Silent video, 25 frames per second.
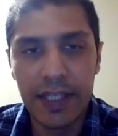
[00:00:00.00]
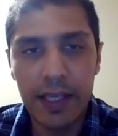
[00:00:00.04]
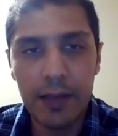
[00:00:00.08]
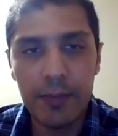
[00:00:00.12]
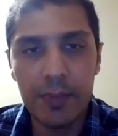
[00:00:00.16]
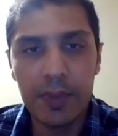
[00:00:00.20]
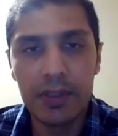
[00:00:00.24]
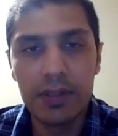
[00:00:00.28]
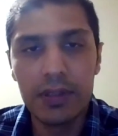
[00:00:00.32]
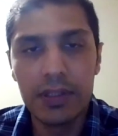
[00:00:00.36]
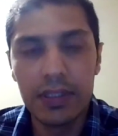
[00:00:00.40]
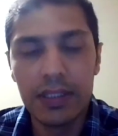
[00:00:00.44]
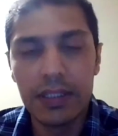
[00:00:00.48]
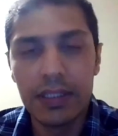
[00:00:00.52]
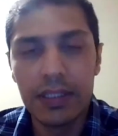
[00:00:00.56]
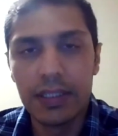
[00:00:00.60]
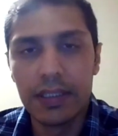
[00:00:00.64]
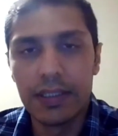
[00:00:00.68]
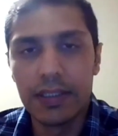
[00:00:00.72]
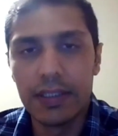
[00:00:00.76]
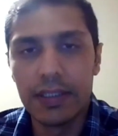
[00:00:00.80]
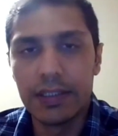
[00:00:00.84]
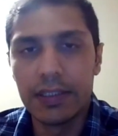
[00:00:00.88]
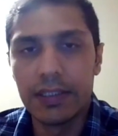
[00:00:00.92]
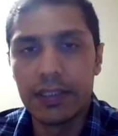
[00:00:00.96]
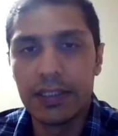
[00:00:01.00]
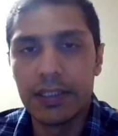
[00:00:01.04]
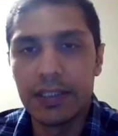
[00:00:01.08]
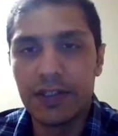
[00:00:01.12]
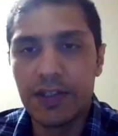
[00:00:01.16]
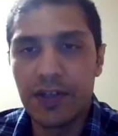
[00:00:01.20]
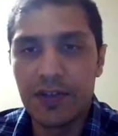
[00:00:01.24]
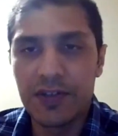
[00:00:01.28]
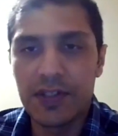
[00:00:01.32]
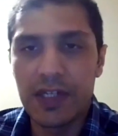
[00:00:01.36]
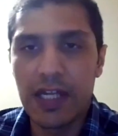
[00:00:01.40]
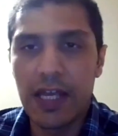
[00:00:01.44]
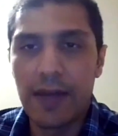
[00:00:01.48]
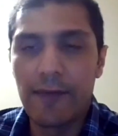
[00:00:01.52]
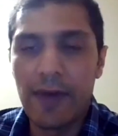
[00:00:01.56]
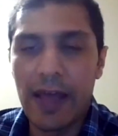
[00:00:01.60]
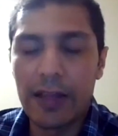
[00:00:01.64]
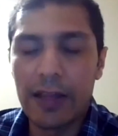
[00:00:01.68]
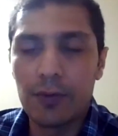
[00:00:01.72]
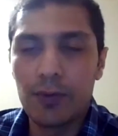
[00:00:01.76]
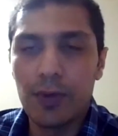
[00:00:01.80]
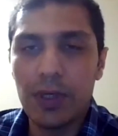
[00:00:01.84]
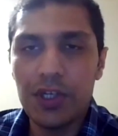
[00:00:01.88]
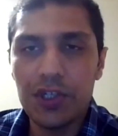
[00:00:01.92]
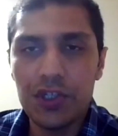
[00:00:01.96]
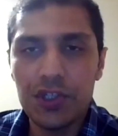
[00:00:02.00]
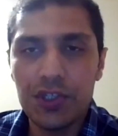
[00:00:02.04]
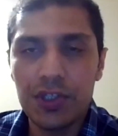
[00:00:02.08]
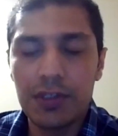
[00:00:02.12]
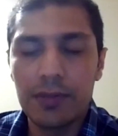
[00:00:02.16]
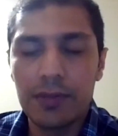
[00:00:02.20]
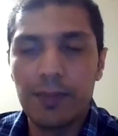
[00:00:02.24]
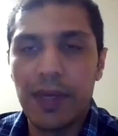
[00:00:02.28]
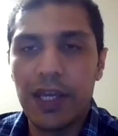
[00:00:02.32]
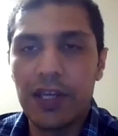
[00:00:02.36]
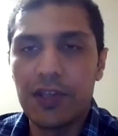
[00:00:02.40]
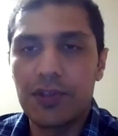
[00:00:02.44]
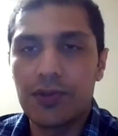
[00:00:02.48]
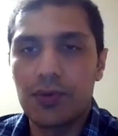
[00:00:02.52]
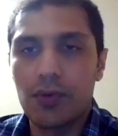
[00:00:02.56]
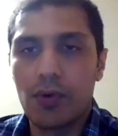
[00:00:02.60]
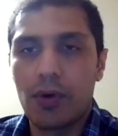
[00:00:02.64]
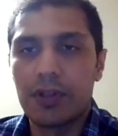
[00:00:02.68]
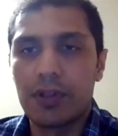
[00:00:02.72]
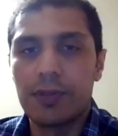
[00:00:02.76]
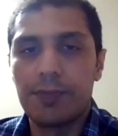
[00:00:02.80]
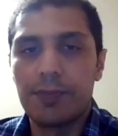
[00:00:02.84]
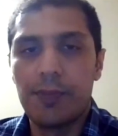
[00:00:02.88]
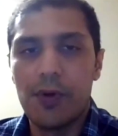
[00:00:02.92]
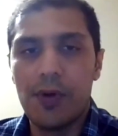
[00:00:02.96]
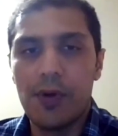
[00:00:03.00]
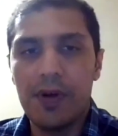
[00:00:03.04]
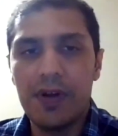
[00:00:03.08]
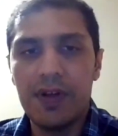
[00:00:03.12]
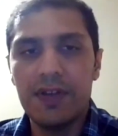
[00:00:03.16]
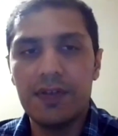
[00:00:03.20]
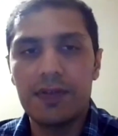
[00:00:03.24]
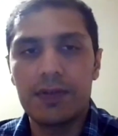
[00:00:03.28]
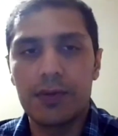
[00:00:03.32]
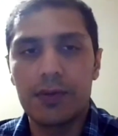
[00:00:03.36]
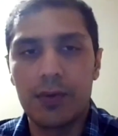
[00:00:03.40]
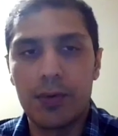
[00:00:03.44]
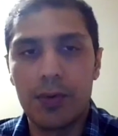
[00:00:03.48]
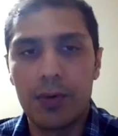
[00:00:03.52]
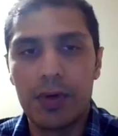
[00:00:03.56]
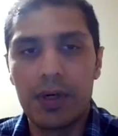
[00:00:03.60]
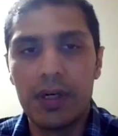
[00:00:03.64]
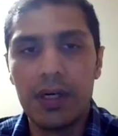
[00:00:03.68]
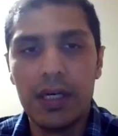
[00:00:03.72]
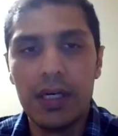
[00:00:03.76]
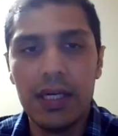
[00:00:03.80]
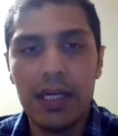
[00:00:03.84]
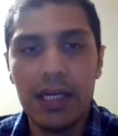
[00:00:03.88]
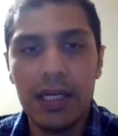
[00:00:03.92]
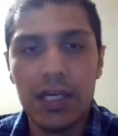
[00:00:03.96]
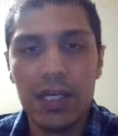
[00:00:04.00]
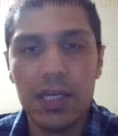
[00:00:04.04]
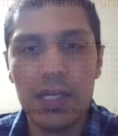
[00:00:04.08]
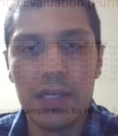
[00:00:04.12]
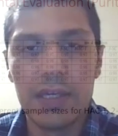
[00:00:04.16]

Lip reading: table, there is an evaluation based on the purity score.